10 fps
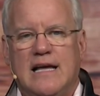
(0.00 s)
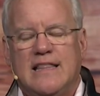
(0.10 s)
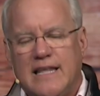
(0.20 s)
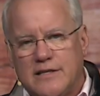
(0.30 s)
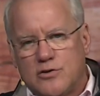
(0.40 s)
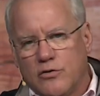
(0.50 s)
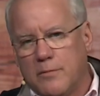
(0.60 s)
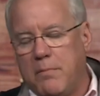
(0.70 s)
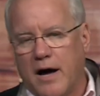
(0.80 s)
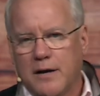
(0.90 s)
That it's on the
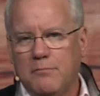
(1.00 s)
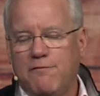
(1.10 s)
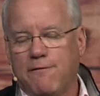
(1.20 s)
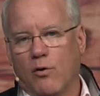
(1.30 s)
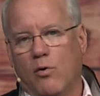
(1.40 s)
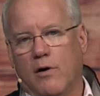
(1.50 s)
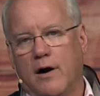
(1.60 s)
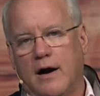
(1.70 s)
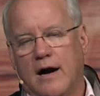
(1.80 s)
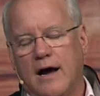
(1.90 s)
bottom
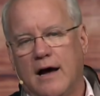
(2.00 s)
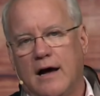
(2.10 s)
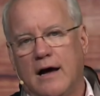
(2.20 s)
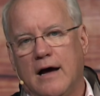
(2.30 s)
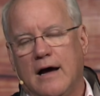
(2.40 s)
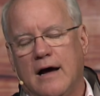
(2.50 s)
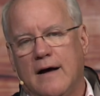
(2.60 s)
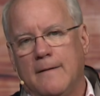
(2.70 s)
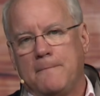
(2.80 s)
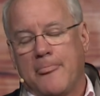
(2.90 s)
floor
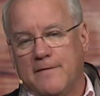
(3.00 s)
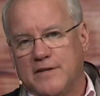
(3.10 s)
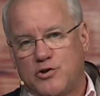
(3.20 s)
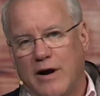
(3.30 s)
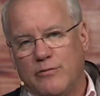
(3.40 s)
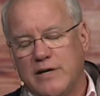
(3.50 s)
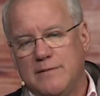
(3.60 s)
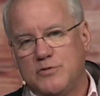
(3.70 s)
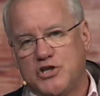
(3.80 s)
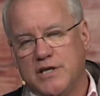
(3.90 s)
of a
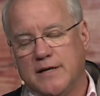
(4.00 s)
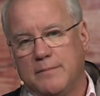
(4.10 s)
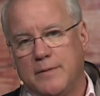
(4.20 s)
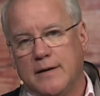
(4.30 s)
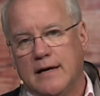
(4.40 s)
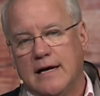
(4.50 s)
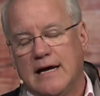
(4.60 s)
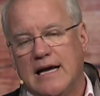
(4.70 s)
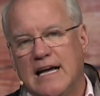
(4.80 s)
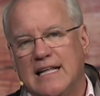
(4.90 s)
trireme ship
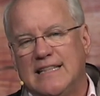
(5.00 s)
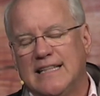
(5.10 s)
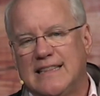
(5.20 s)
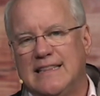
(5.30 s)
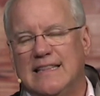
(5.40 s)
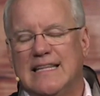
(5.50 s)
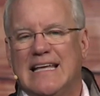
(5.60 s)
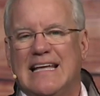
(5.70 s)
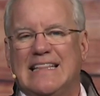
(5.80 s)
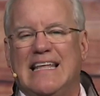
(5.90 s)
that,
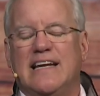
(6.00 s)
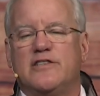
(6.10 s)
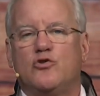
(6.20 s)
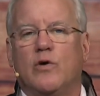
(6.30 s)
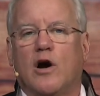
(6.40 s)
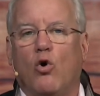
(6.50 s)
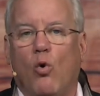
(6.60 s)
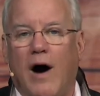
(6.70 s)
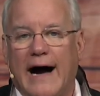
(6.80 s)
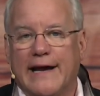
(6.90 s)
that it's
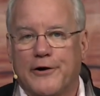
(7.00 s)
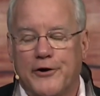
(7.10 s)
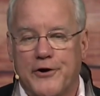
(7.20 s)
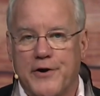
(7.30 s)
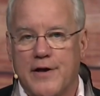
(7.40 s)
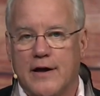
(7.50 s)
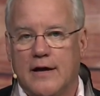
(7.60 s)
required